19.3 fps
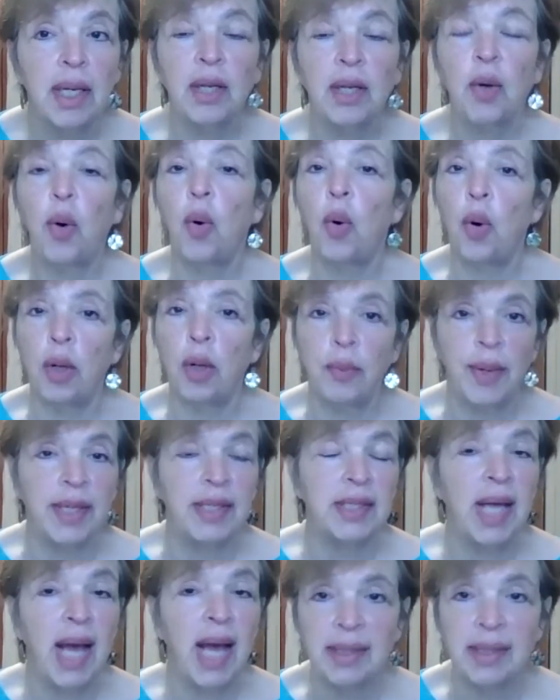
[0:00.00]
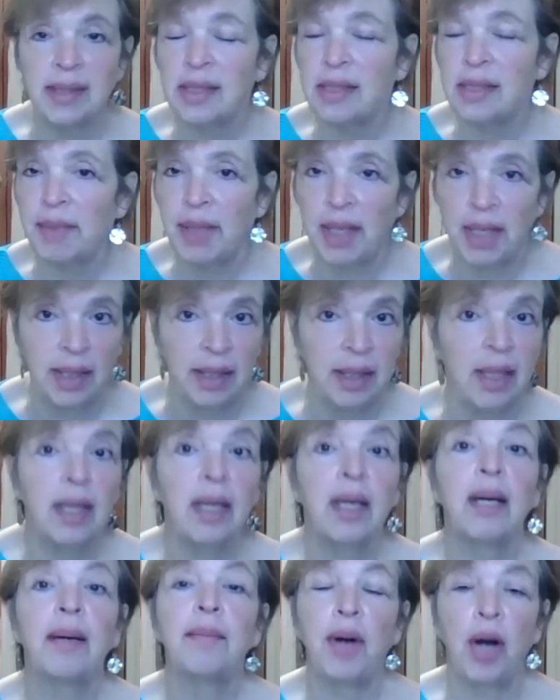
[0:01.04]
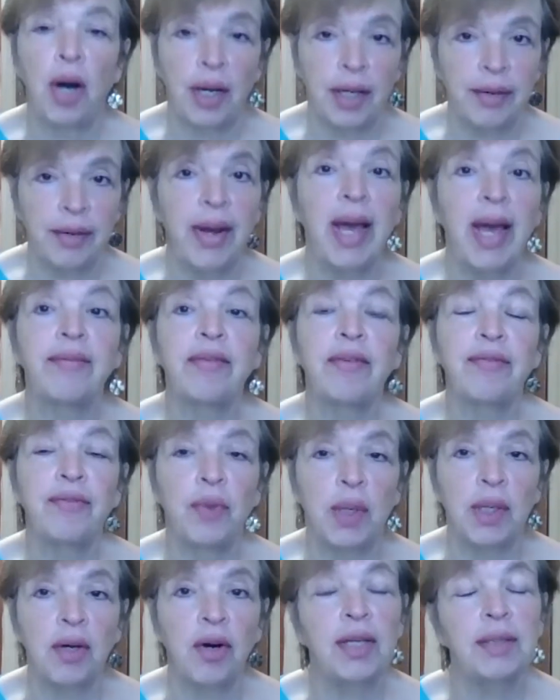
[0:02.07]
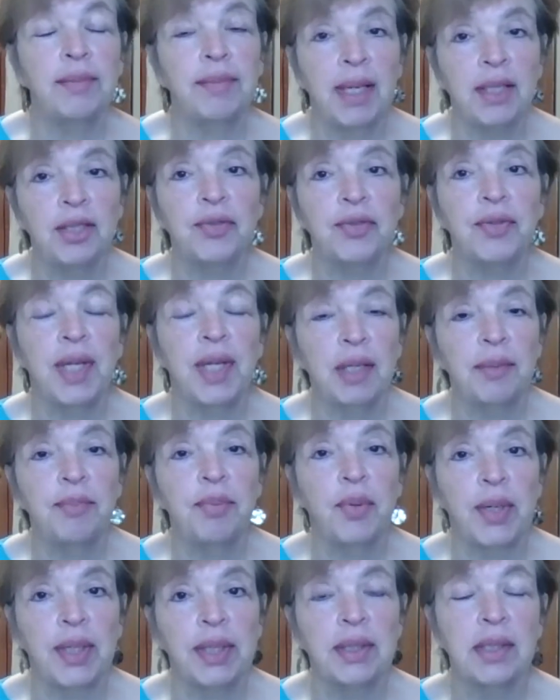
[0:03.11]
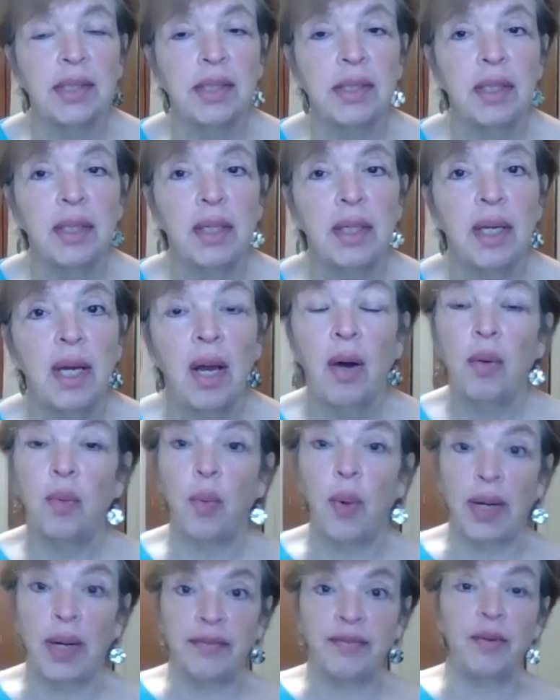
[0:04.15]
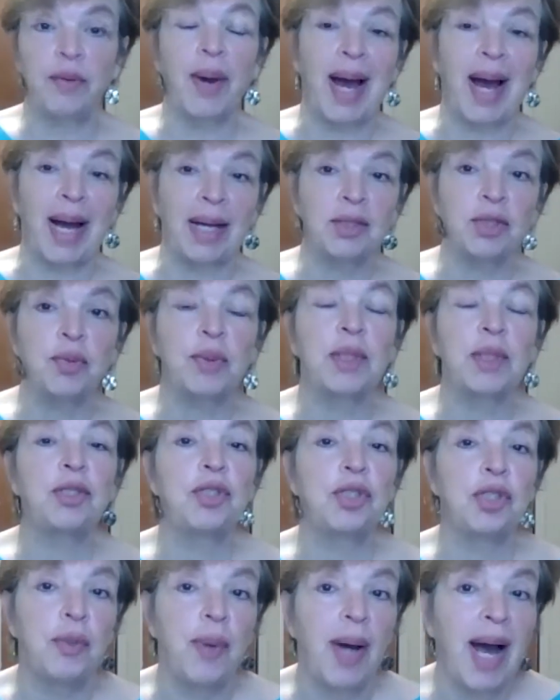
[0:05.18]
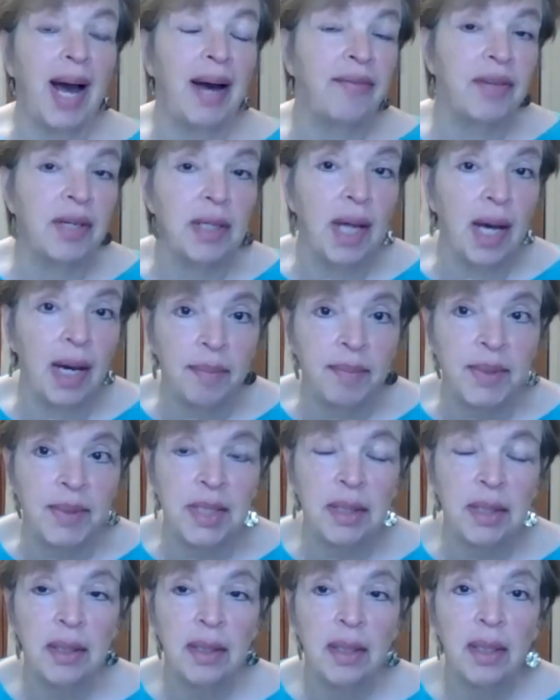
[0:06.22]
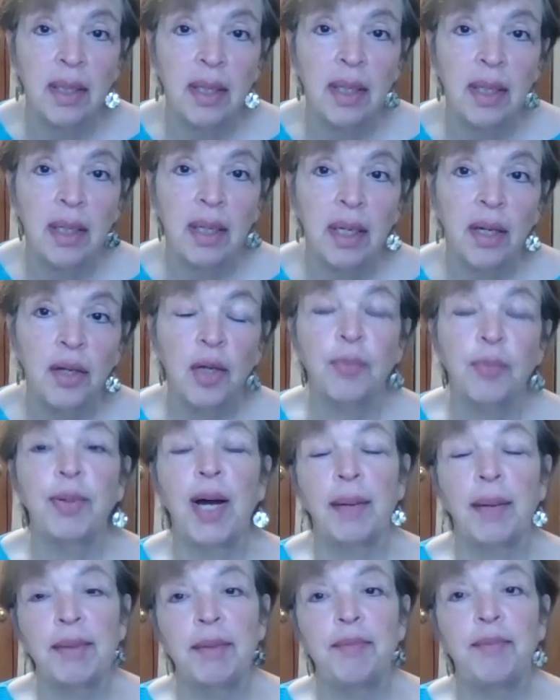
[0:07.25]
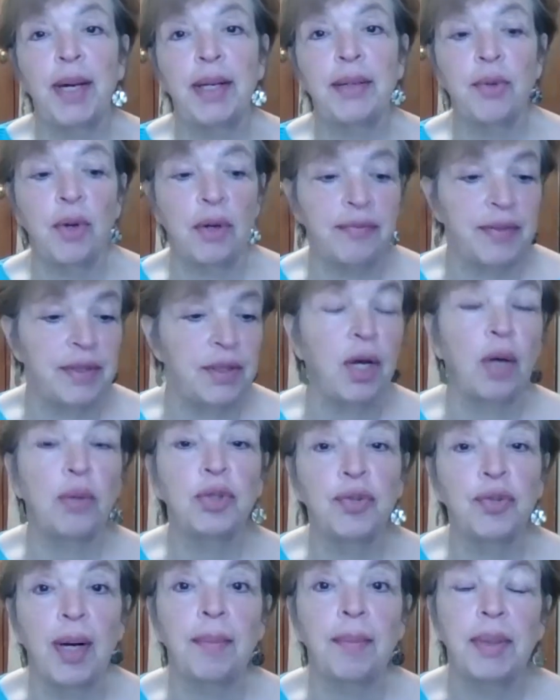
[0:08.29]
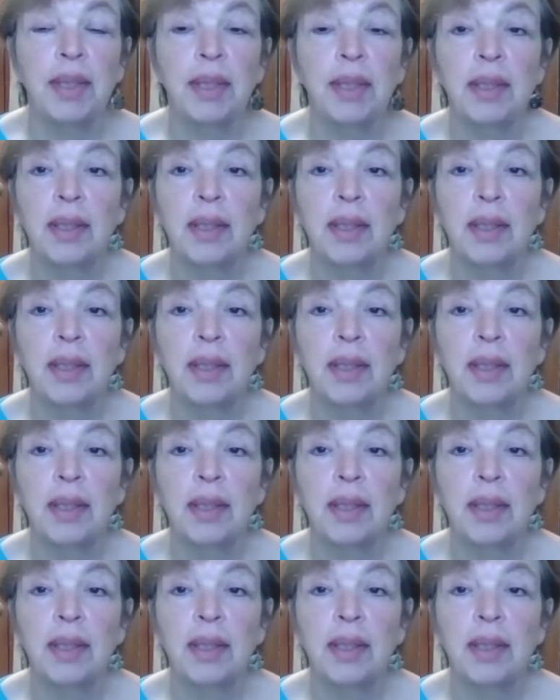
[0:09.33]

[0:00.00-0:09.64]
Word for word: It always has to mean, partner, I have a four card major and eight points. What if you actually do have clubs? You're probably better off in no trump.